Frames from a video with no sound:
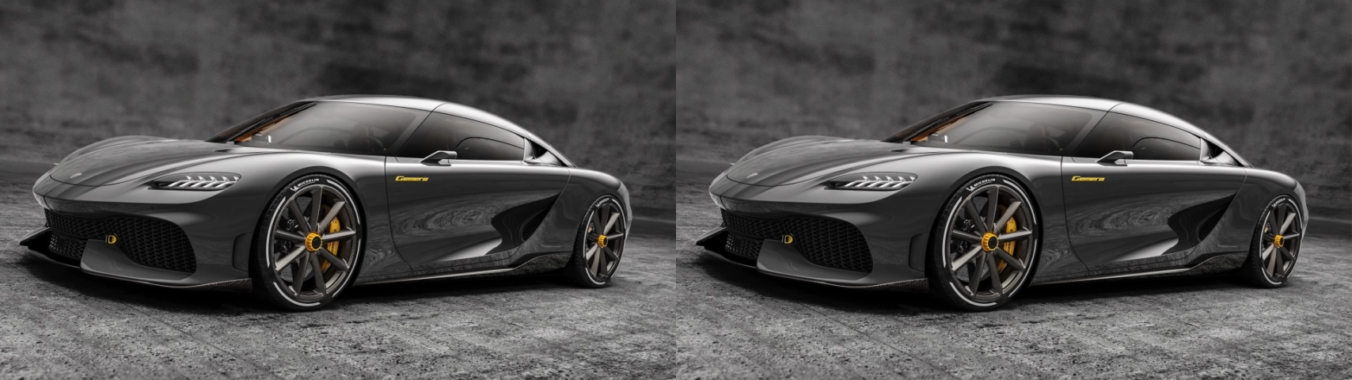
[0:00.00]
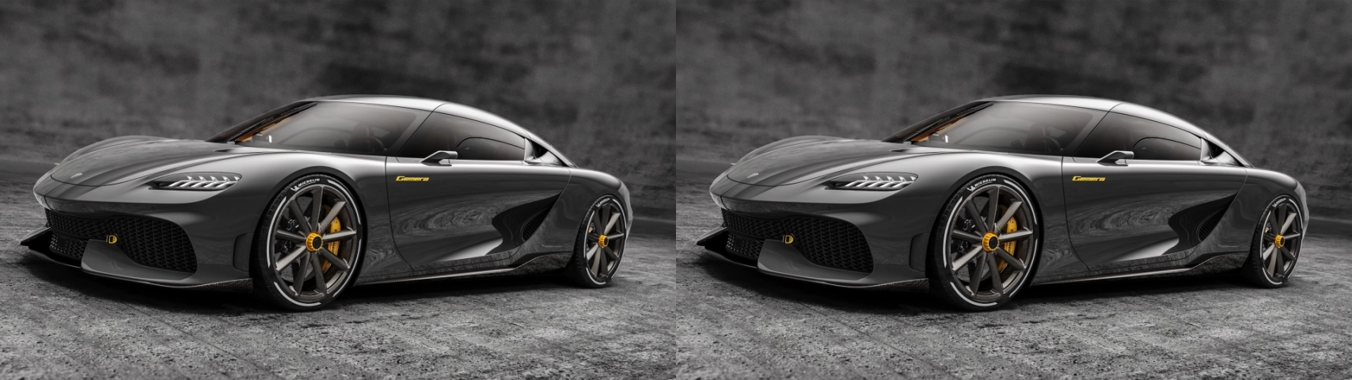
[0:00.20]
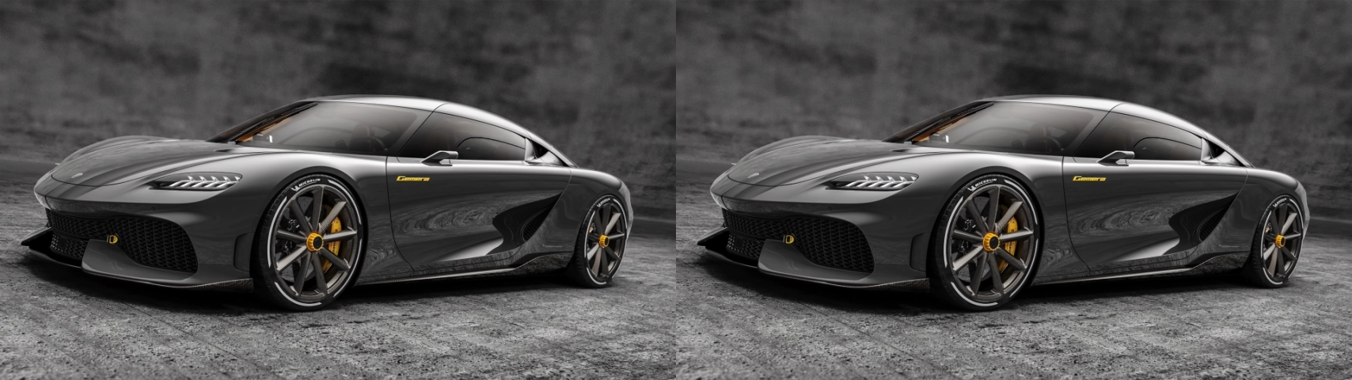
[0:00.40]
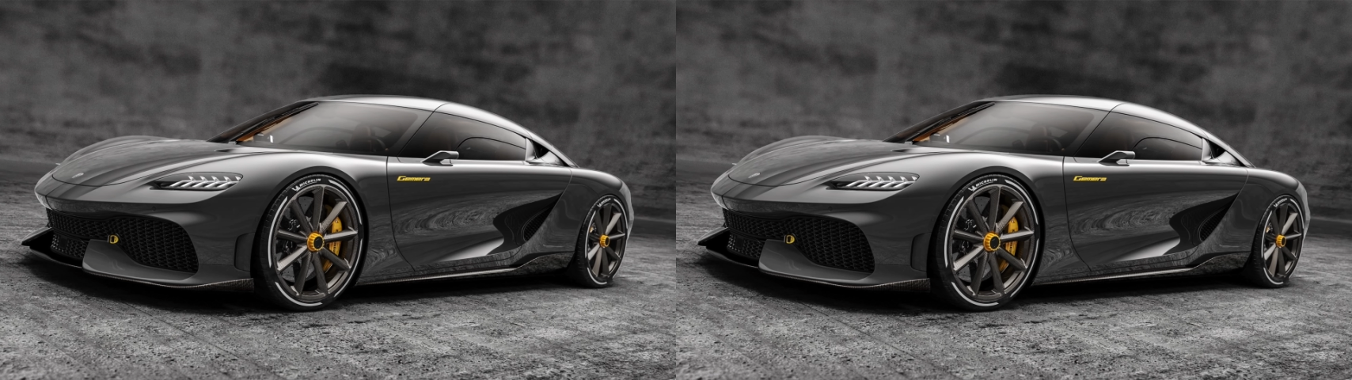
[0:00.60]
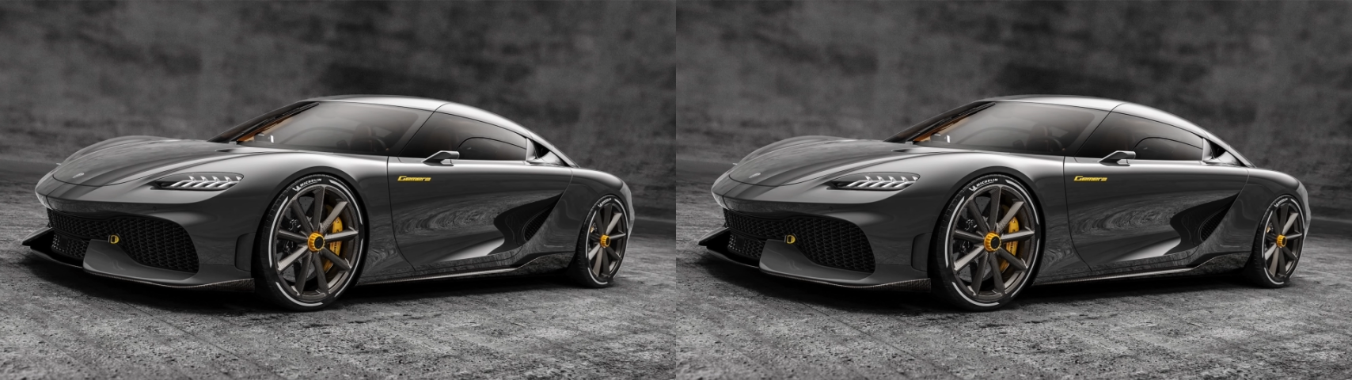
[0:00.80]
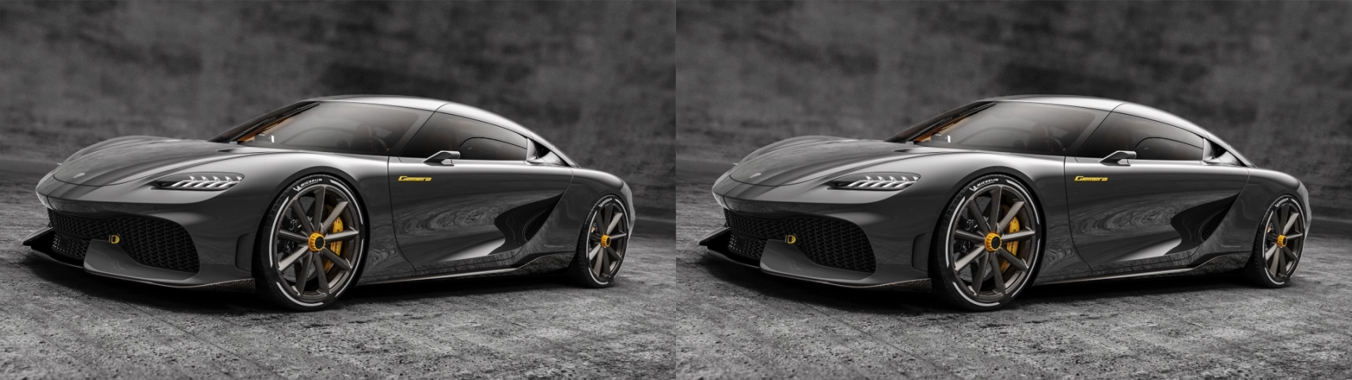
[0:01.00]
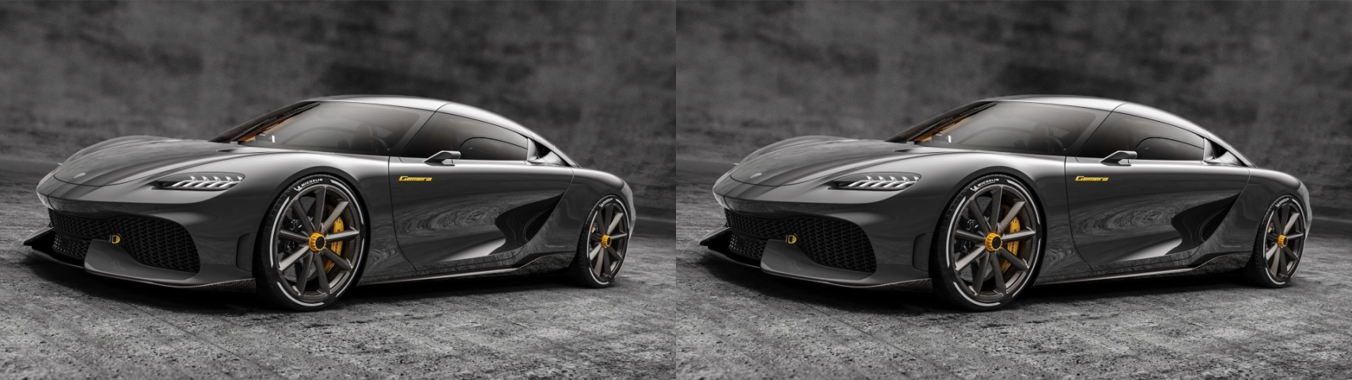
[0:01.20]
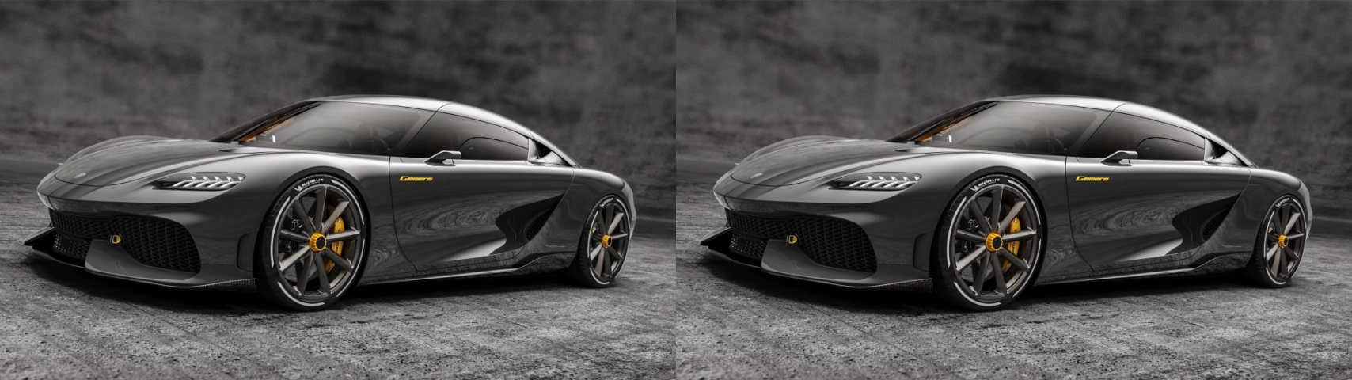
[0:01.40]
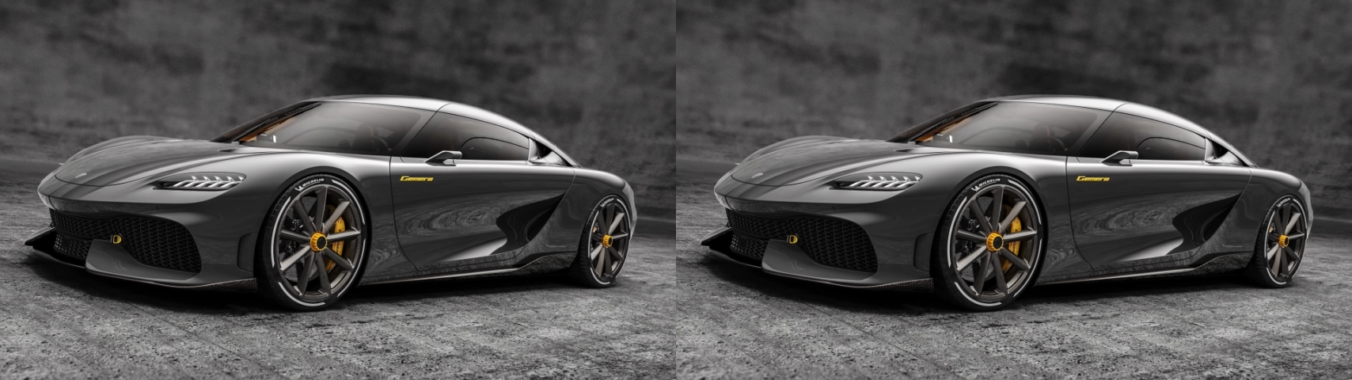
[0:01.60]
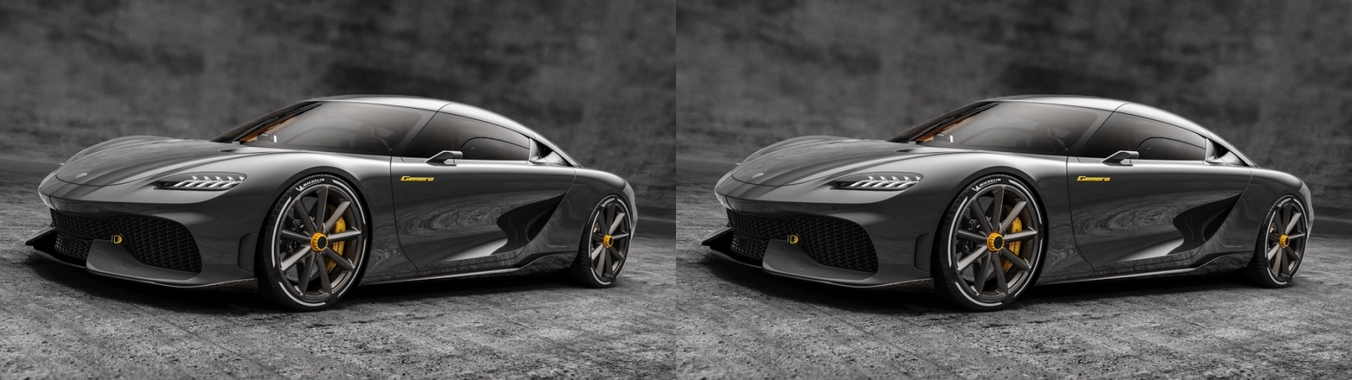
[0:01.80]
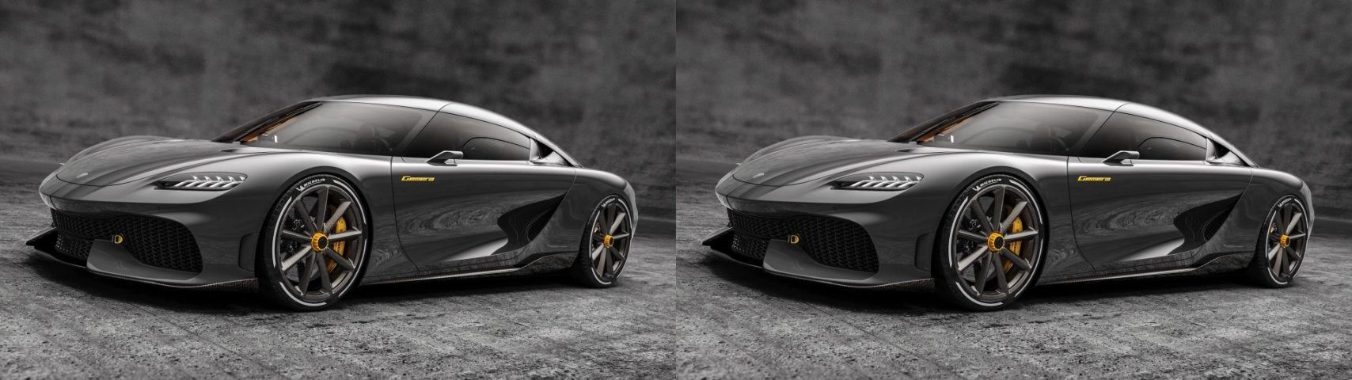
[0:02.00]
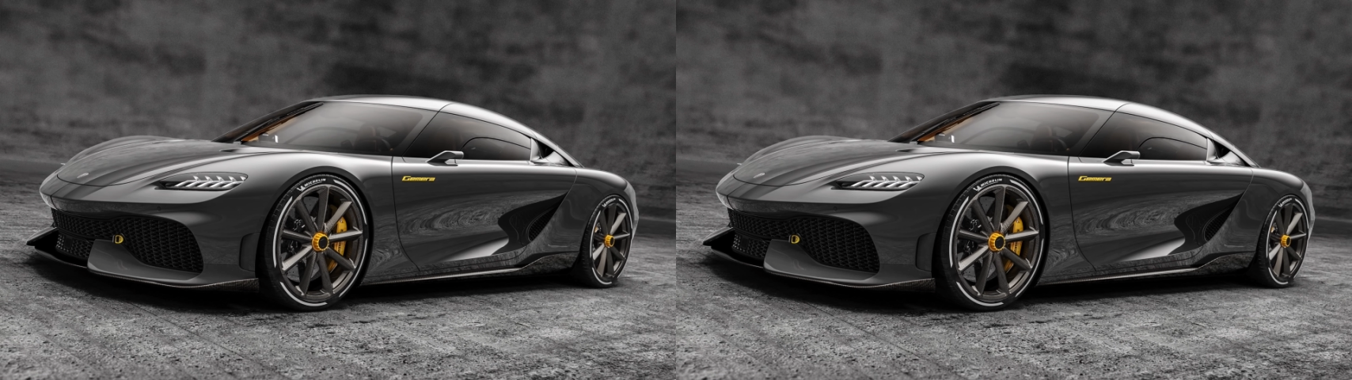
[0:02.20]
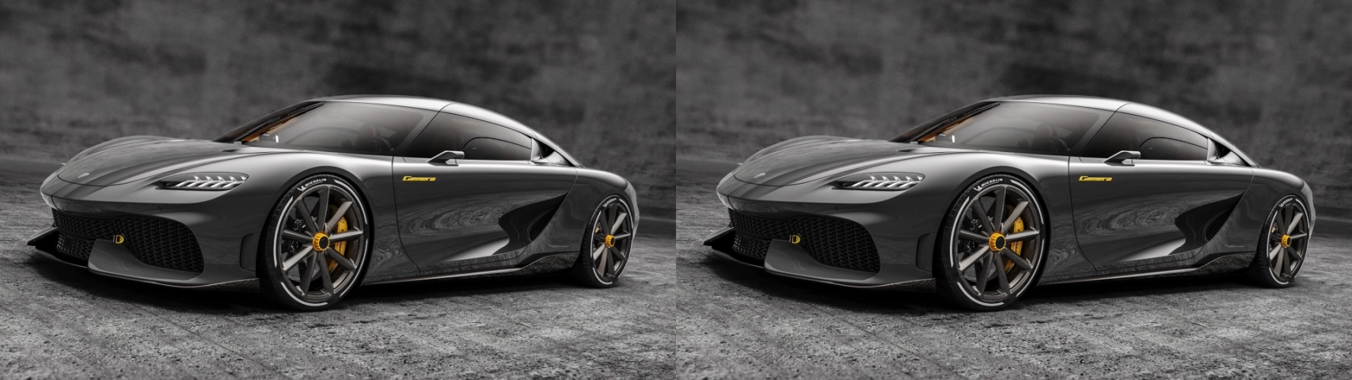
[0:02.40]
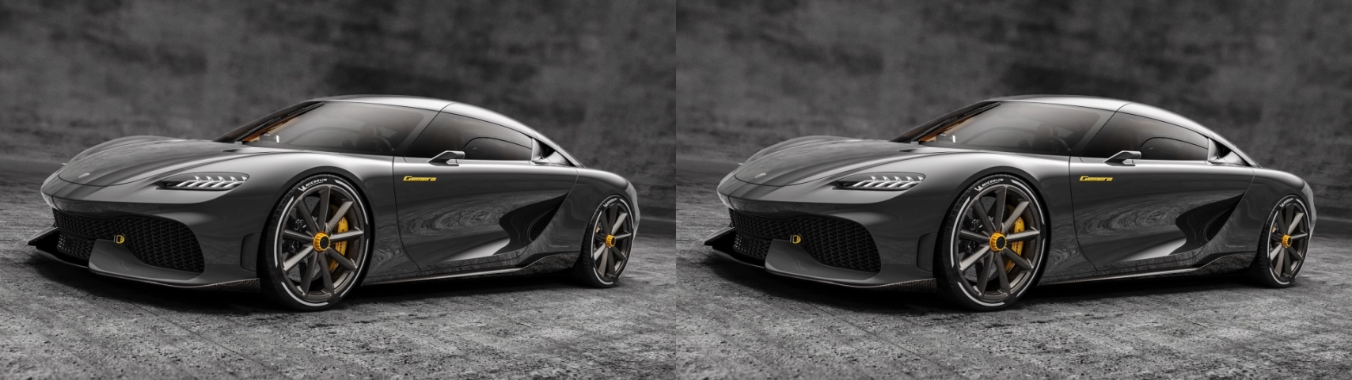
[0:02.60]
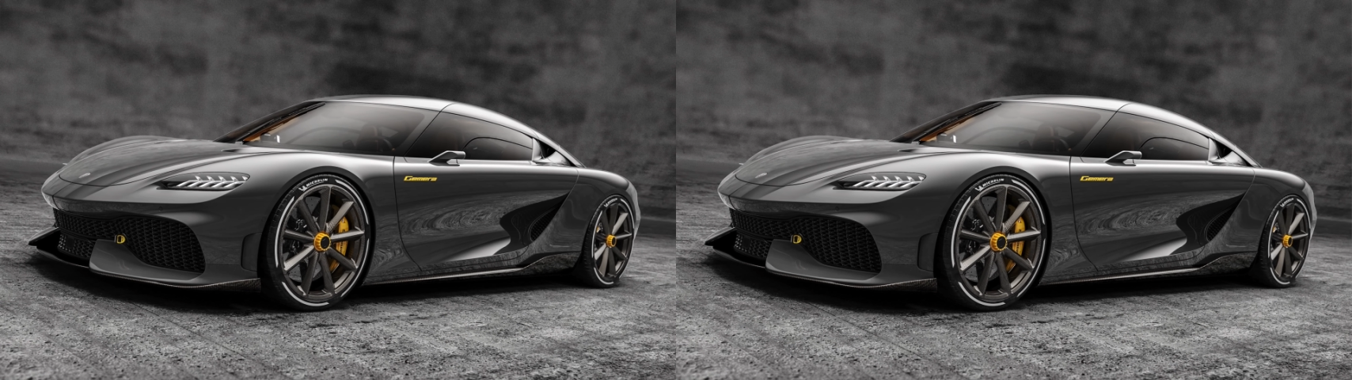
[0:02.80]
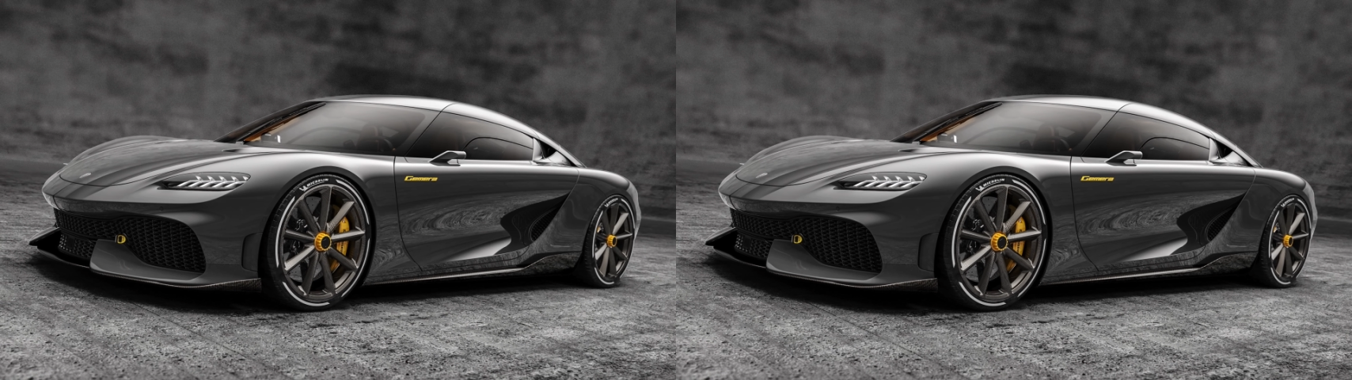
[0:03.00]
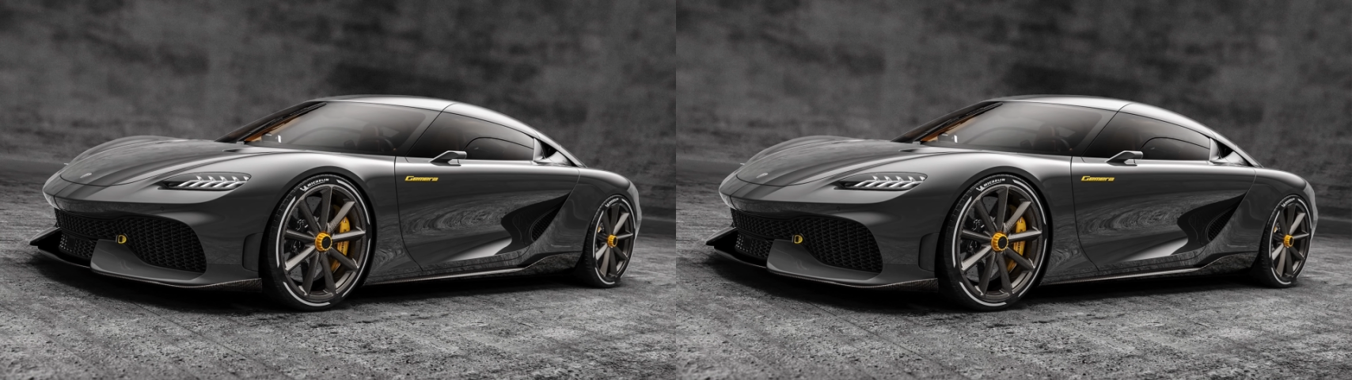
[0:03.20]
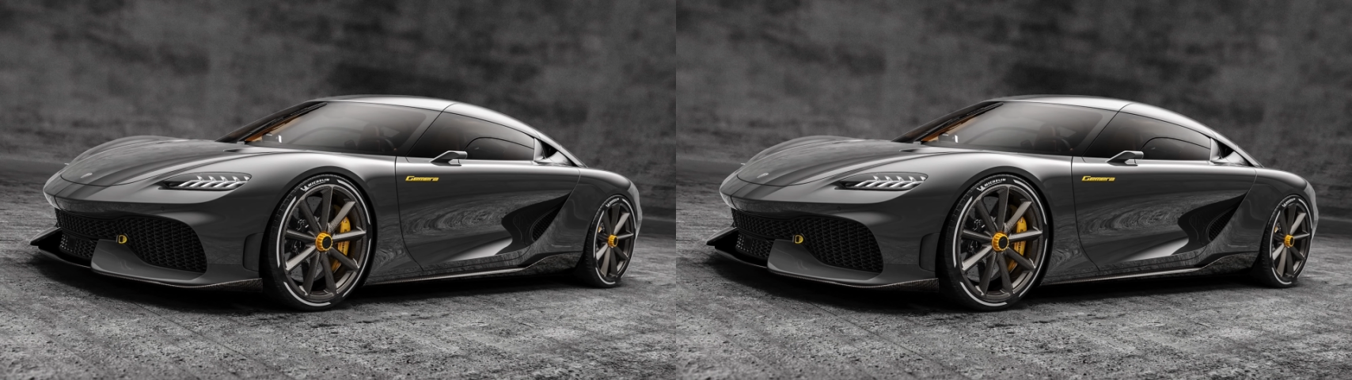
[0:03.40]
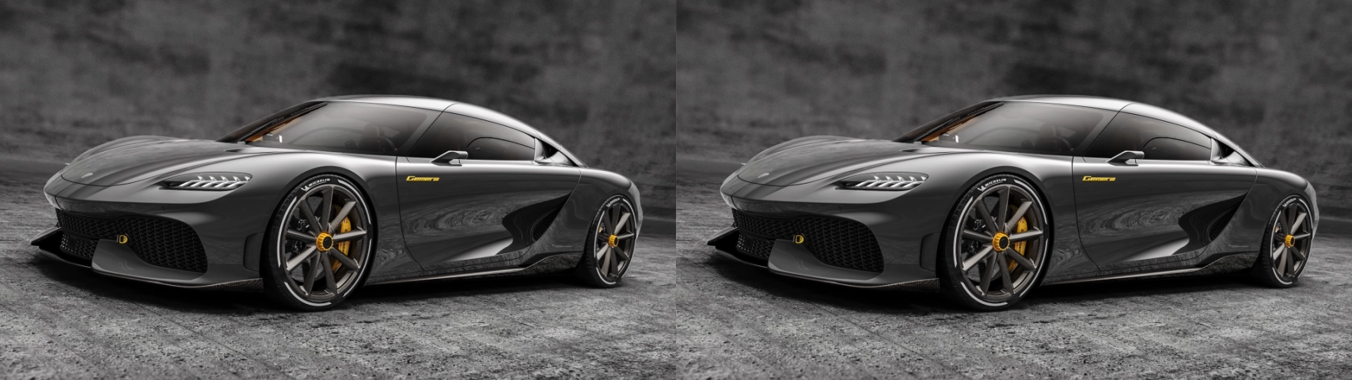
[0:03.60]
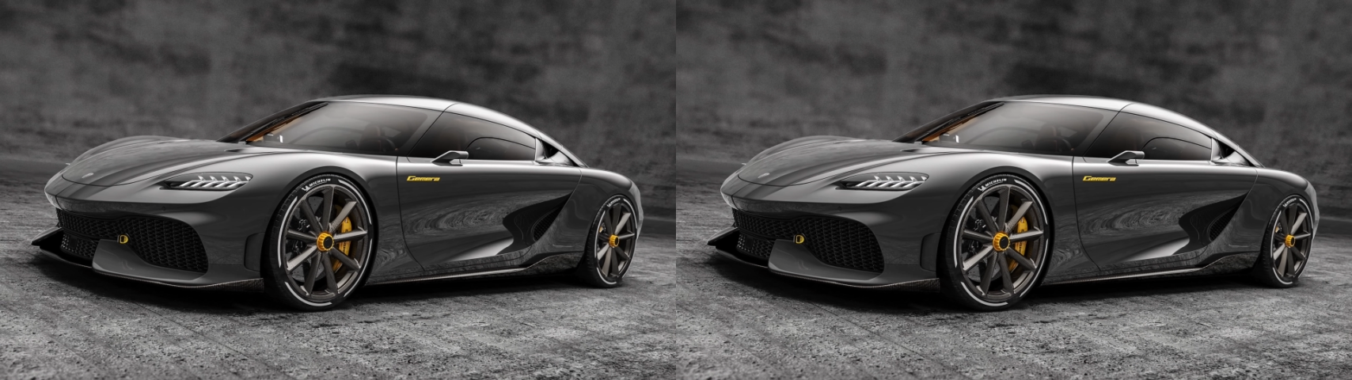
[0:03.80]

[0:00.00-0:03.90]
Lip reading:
(no speaker visible)